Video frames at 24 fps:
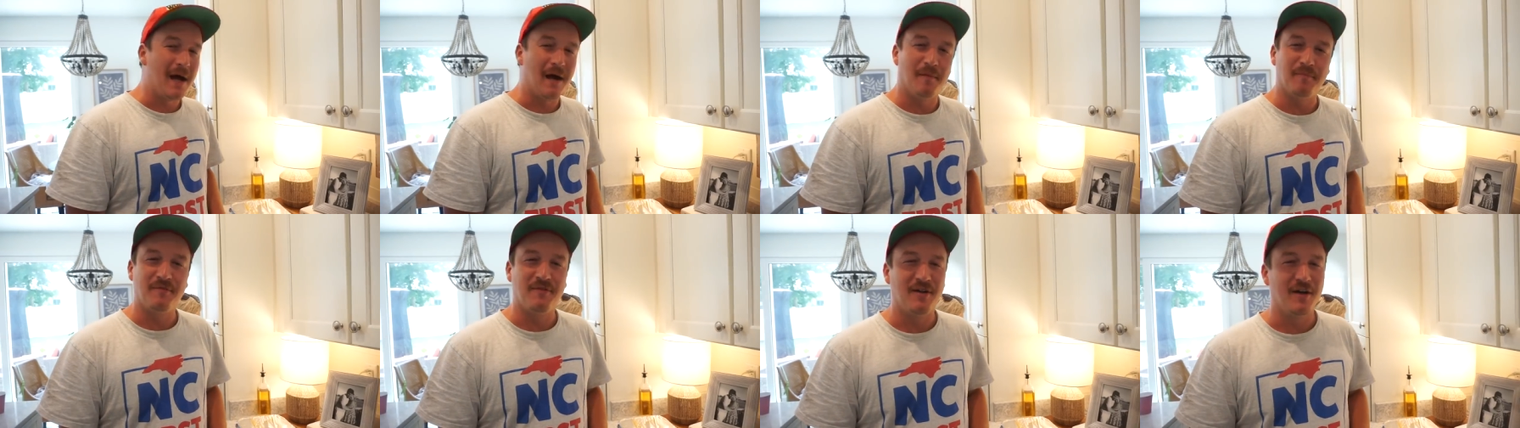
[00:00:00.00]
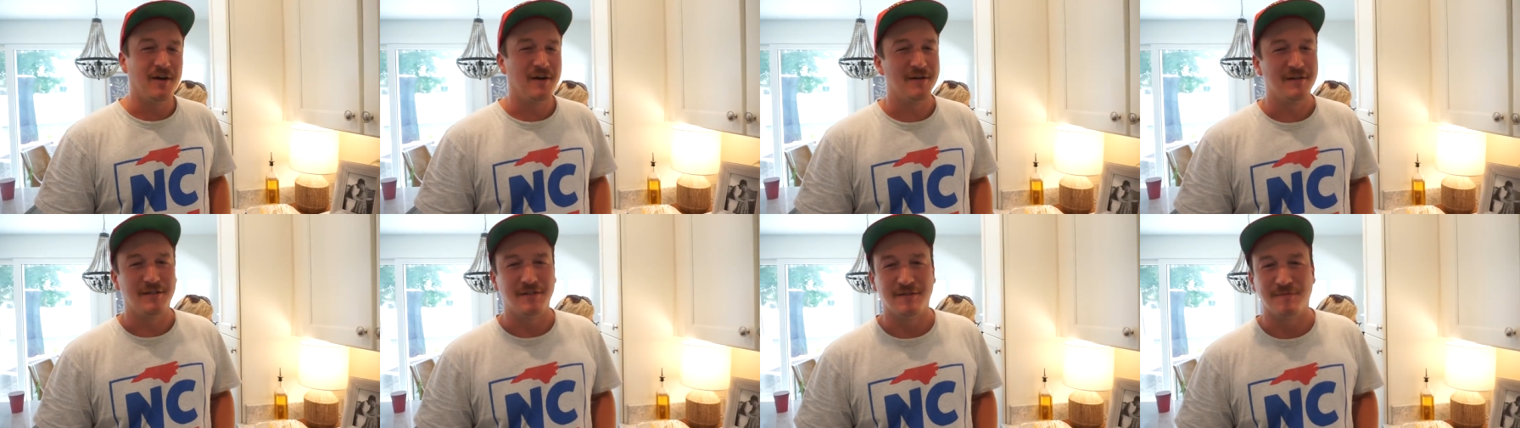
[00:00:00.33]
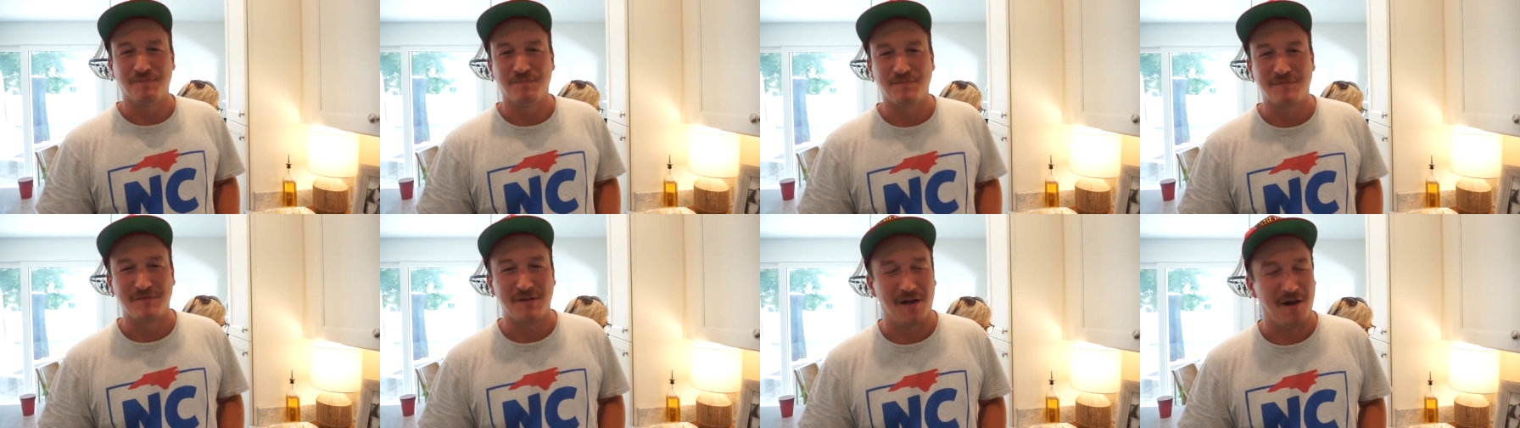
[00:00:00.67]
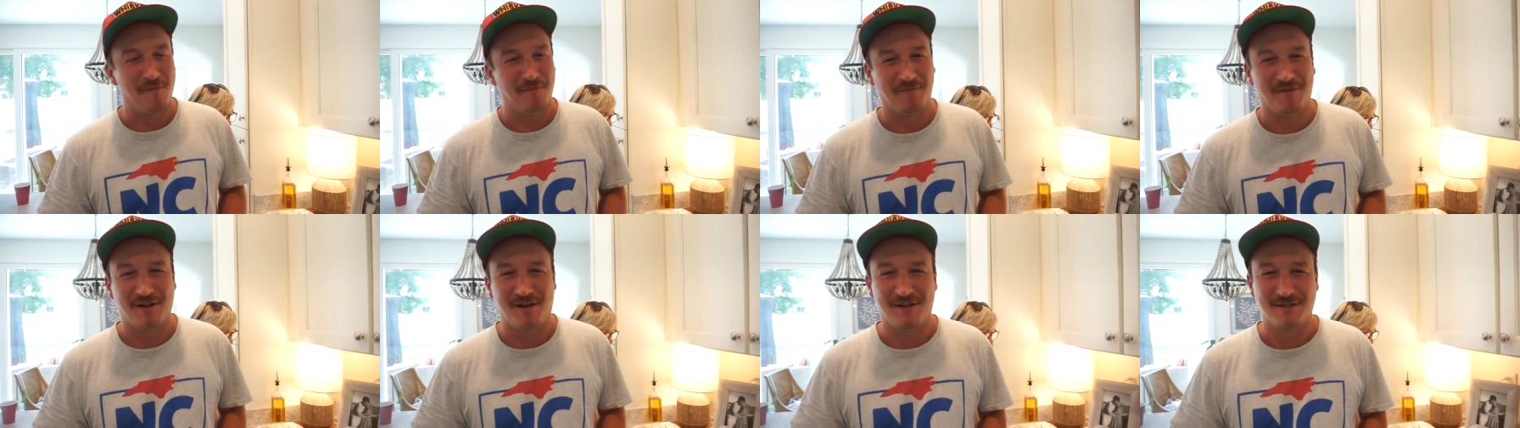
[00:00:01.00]
I'm telling you.
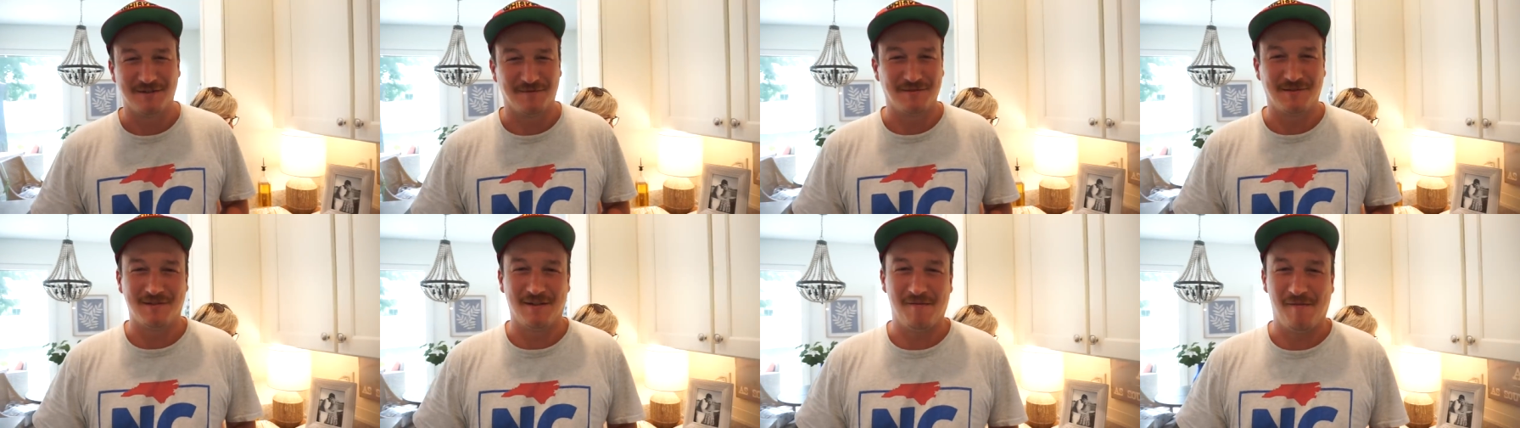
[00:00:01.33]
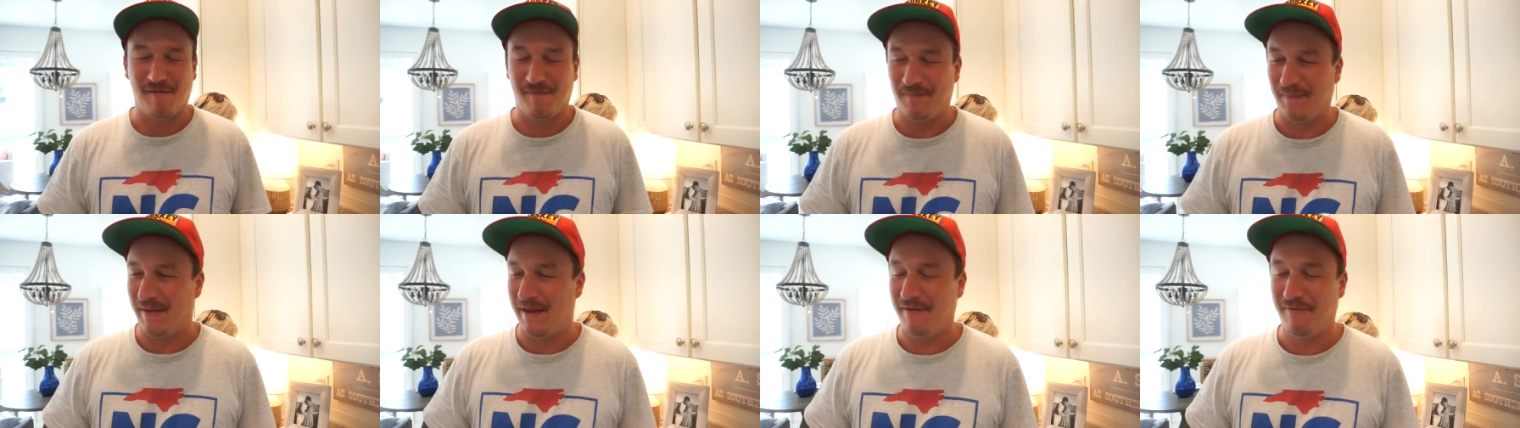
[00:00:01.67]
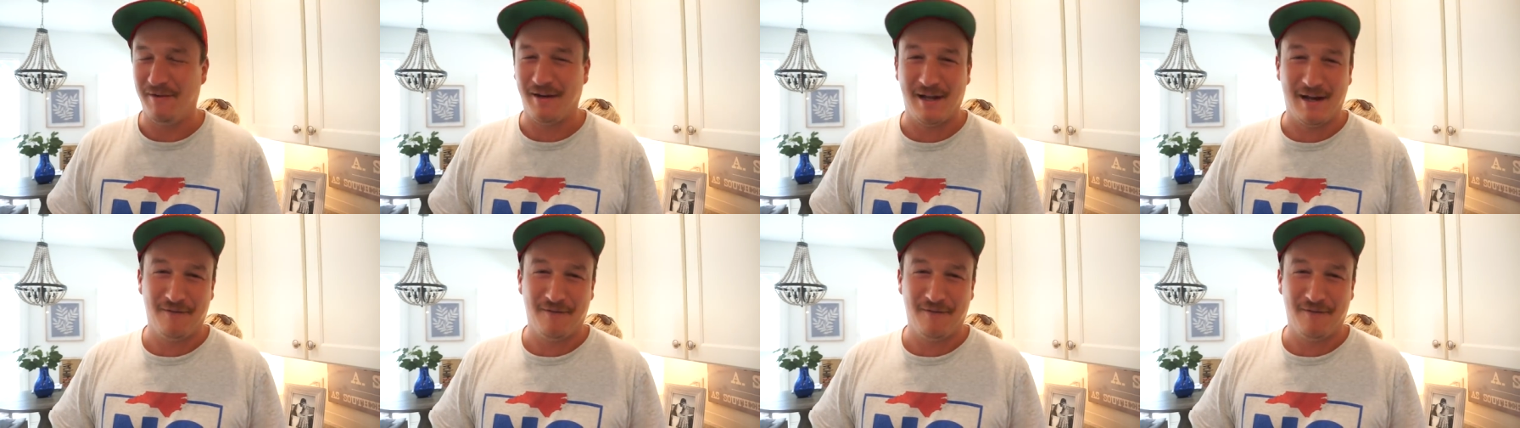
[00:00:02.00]
I'm telling you. Even